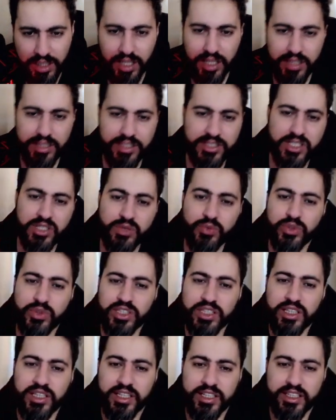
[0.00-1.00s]
This is where
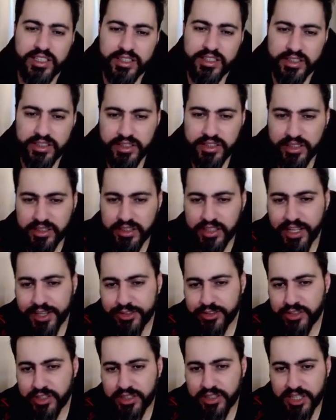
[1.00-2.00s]
like
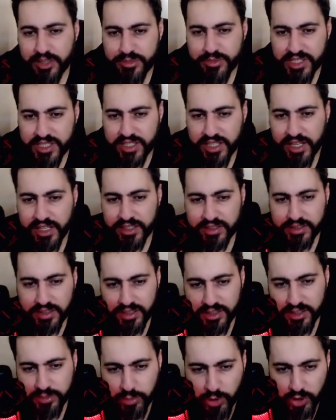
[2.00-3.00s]
Lantern comes in handy.
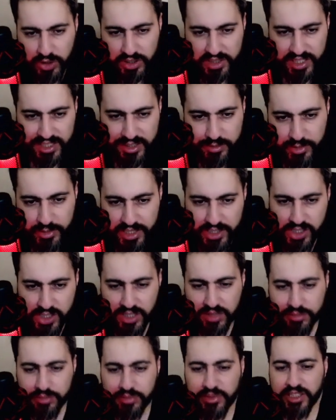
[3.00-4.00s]
The Poliwrath
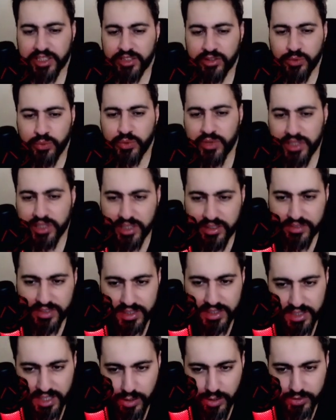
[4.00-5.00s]
matchup, like you win even
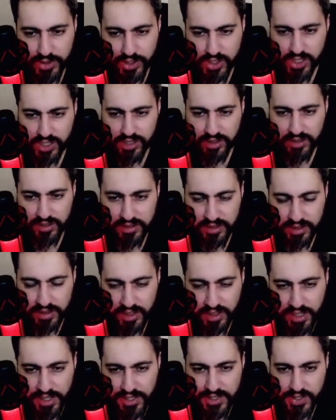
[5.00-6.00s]
down a shield.
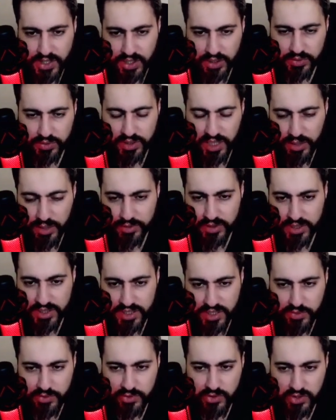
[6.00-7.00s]
So now we're just
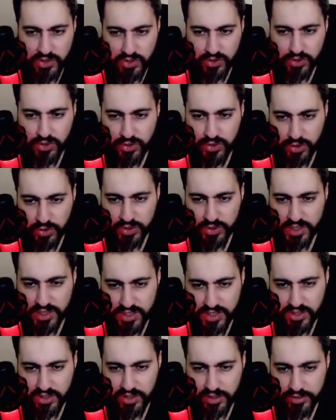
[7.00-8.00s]
going to throw these
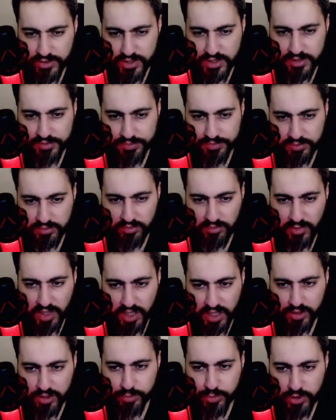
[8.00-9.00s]
Surfs,
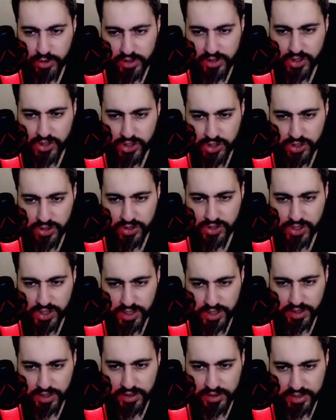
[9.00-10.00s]
and opponent should
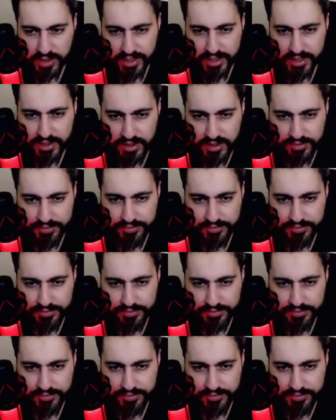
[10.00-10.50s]
shield, right?